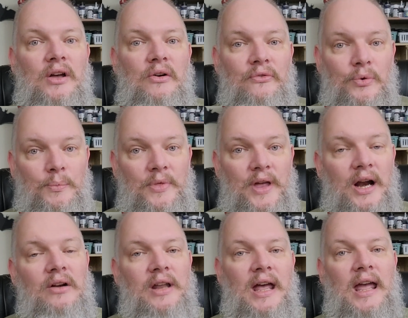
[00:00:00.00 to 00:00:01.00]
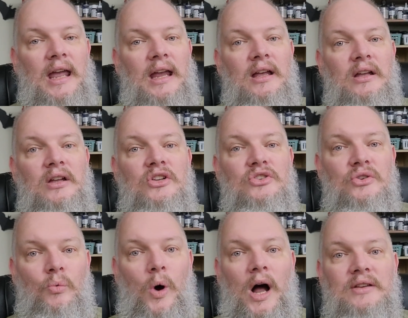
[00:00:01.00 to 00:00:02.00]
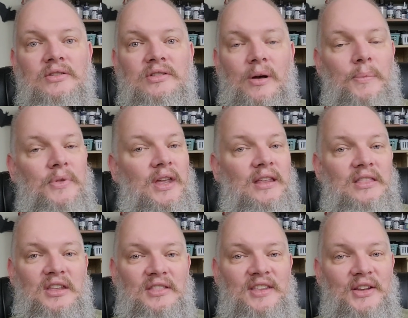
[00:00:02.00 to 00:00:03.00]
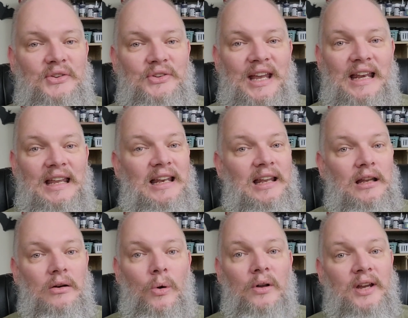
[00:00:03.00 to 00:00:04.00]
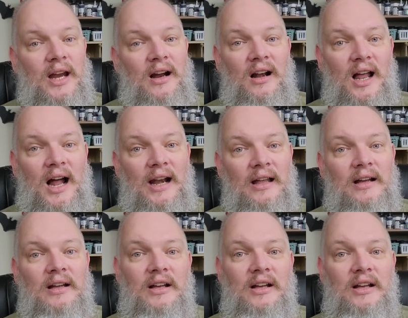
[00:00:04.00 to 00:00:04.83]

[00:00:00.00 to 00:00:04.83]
from their day to watch something that this idiot in North Carolina,